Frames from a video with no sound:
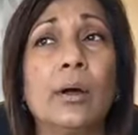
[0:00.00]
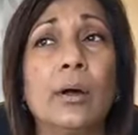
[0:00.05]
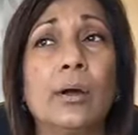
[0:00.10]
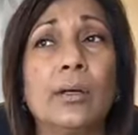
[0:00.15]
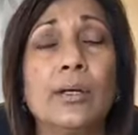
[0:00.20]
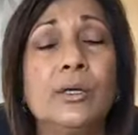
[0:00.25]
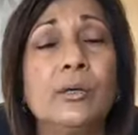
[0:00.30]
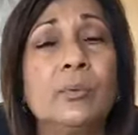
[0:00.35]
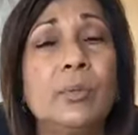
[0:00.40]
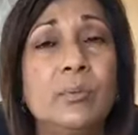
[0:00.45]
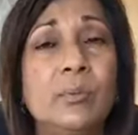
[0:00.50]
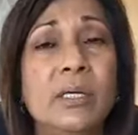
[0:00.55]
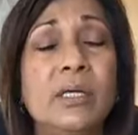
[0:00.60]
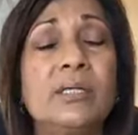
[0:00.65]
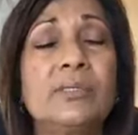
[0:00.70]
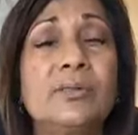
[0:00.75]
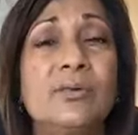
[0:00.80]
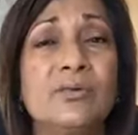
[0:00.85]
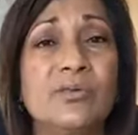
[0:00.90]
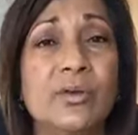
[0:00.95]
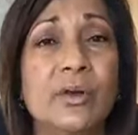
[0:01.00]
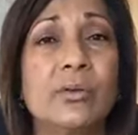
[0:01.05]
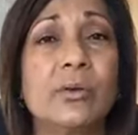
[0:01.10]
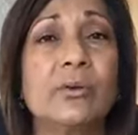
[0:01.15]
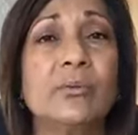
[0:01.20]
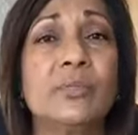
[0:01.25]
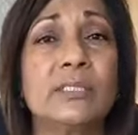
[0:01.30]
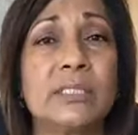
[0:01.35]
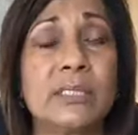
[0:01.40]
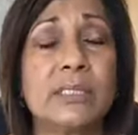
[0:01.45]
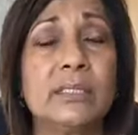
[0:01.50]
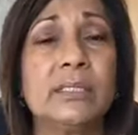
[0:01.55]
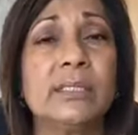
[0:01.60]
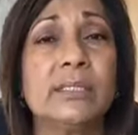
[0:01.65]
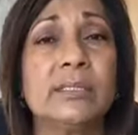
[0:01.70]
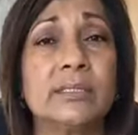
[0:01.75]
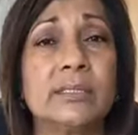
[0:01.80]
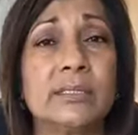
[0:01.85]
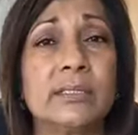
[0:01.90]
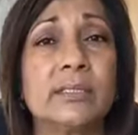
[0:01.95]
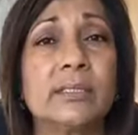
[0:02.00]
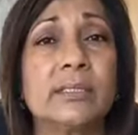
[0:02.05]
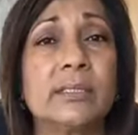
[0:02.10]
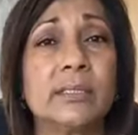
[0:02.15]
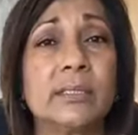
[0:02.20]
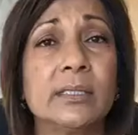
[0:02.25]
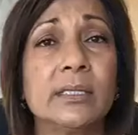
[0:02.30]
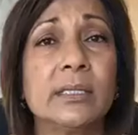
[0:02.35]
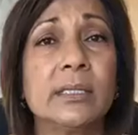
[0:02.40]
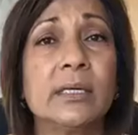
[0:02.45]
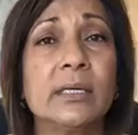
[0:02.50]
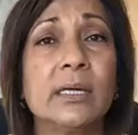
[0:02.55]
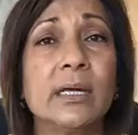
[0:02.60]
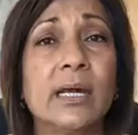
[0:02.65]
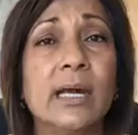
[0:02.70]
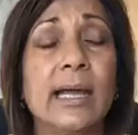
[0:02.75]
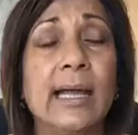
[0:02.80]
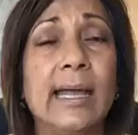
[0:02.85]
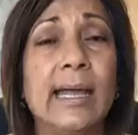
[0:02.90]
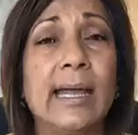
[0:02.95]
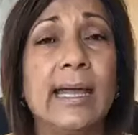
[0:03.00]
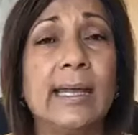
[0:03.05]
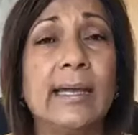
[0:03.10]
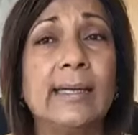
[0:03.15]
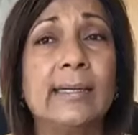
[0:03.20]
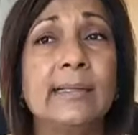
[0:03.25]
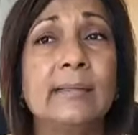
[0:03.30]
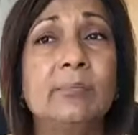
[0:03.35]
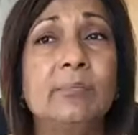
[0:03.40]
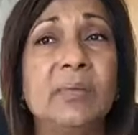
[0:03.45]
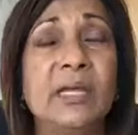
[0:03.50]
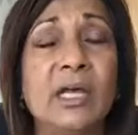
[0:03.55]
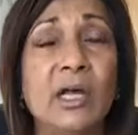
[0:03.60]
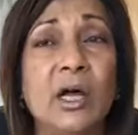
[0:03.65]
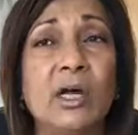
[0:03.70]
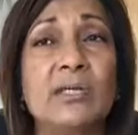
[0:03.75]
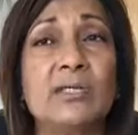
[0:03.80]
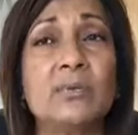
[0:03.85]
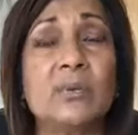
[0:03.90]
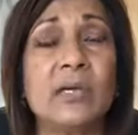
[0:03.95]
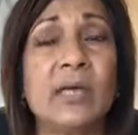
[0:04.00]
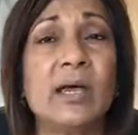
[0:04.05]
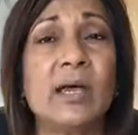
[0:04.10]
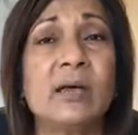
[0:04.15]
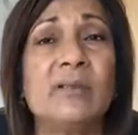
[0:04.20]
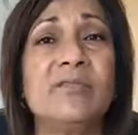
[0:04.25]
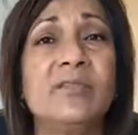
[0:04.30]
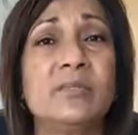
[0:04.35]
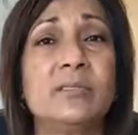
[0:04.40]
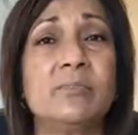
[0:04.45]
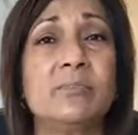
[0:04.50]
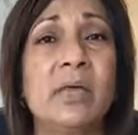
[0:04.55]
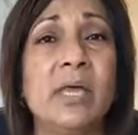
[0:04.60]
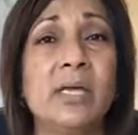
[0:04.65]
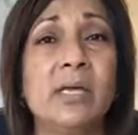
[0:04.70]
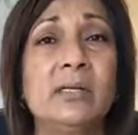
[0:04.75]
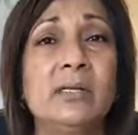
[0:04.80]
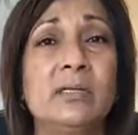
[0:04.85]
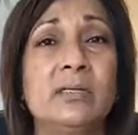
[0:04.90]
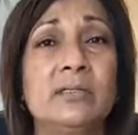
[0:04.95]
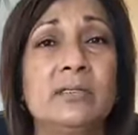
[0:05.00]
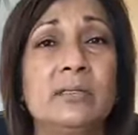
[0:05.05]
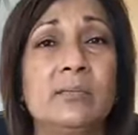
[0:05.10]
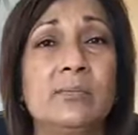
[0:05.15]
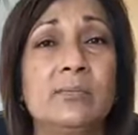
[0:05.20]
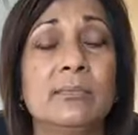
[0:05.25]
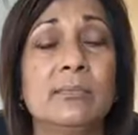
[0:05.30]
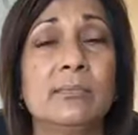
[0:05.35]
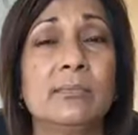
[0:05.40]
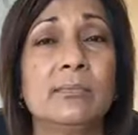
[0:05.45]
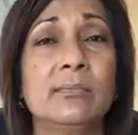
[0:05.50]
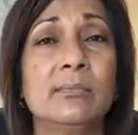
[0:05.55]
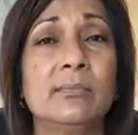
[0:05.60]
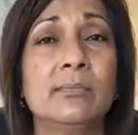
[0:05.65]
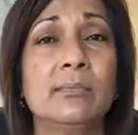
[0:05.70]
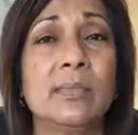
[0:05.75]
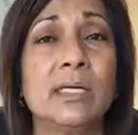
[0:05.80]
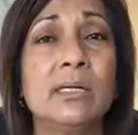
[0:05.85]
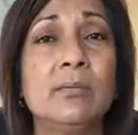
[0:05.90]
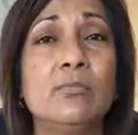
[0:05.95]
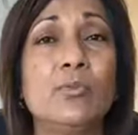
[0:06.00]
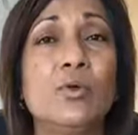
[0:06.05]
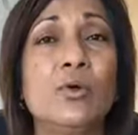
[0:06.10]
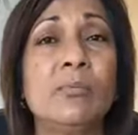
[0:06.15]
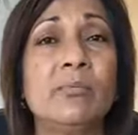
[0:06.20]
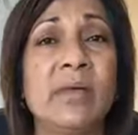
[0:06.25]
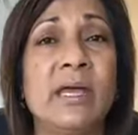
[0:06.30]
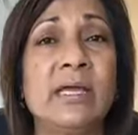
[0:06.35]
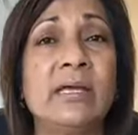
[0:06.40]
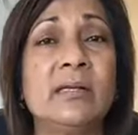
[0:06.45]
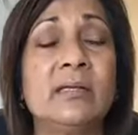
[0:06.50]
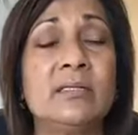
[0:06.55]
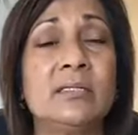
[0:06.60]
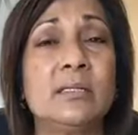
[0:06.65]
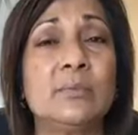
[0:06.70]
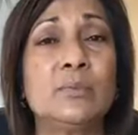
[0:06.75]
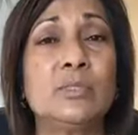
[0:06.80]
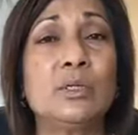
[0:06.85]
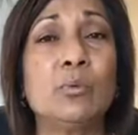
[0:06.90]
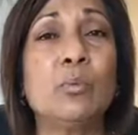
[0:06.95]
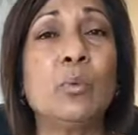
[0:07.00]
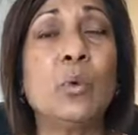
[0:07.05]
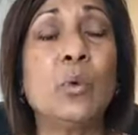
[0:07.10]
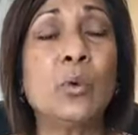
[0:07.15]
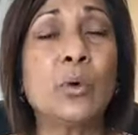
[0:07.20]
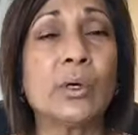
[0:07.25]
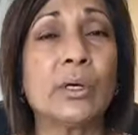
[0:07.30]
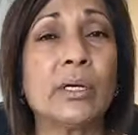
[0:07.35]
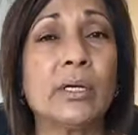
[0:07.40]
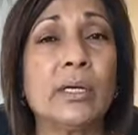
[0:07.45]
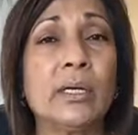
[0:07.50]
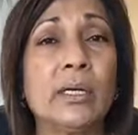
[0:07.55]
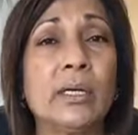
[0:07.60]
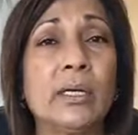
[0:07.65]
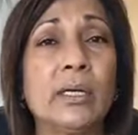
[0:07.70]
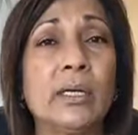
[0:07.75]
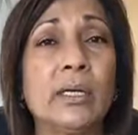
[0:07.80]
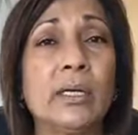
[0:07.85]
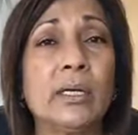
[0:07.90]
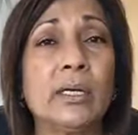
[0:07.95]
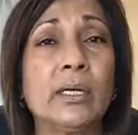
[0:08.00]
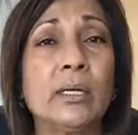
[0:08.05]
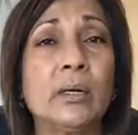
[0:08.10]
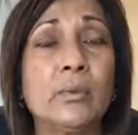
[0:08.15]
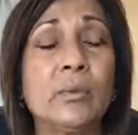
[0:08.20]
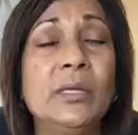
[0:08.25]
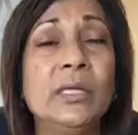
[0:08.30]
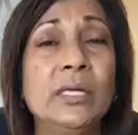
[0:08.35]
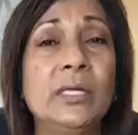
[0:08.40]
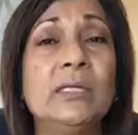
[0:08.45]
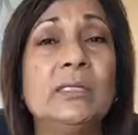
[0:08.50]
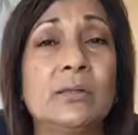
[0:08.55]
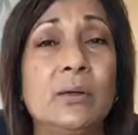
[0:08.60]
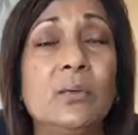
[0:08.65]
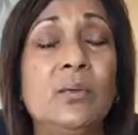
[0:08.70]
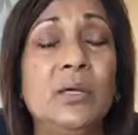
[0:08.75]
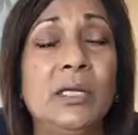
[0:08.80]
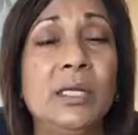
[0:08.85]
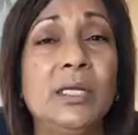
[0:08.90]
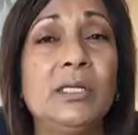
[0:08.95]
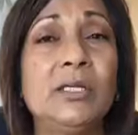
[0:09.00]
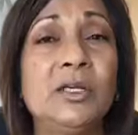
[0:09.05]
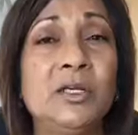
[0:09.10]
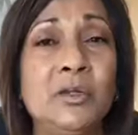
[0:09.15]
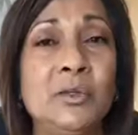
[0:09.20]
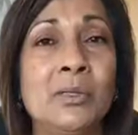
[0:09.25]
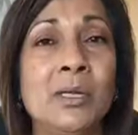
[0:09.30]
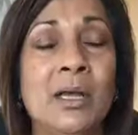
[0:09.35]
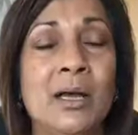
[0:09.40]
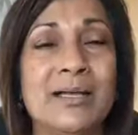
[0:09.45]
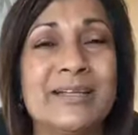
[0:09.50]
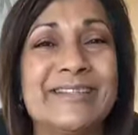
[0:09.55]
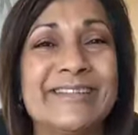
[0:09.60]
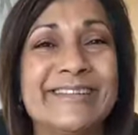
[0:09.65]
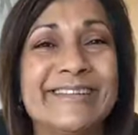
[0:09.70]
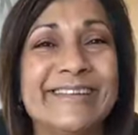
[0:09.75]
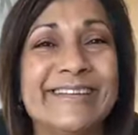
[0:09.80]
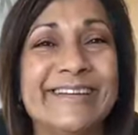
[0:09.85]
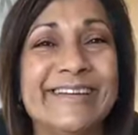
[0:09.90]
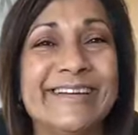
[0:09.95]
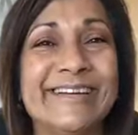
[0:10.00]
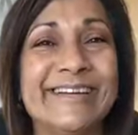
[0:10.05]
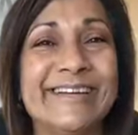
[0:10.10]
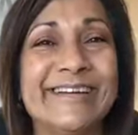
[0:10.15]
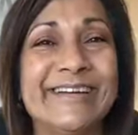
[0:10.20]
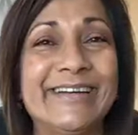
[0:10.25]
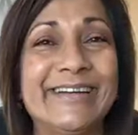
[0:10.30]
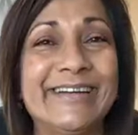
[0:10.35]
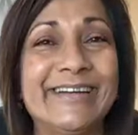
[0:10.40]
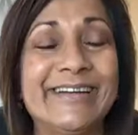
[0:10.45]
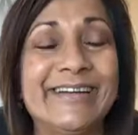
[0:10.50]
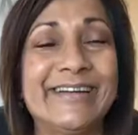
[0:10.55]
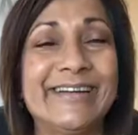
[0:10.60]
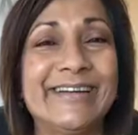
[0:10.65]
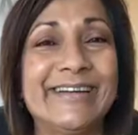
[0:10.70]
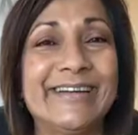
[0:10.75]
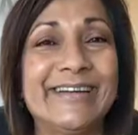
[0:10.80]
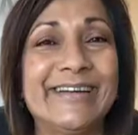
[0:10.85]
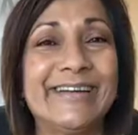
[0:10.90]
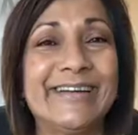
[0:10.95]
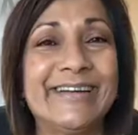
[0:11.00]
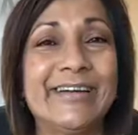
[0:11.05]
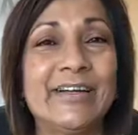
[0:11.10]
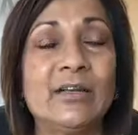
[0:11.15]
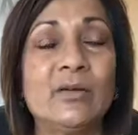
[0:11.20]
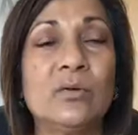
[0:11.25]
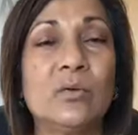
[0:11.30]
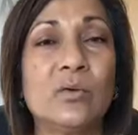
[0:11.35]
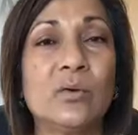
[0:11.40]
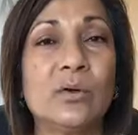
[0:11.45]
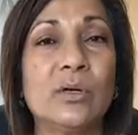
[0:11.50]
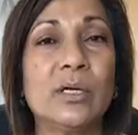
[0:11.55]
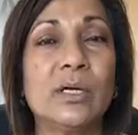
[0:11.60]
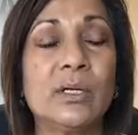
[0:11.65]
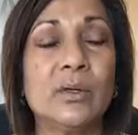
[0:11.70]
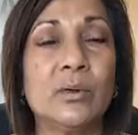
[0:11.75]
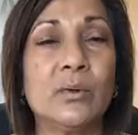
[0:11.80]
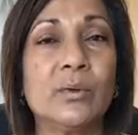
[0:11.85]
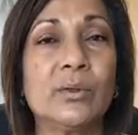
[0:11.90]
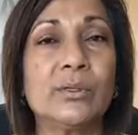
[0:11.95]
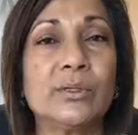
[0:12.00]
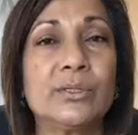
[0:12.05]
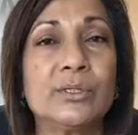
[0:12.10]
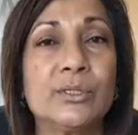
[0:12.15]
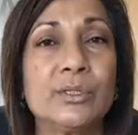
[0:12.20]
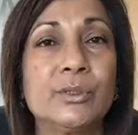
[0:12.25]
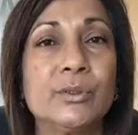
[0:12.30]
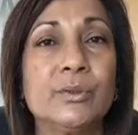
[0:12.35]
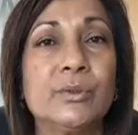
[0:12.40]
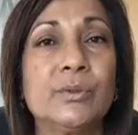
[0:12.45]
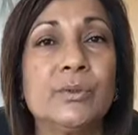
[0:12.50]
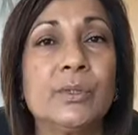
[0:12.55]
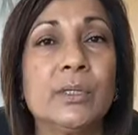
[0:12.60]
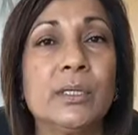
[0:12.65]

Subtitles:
Human beings are very resilient. And because we have this mechanism, inborn mechanism to mourn, we need to utilize it in order to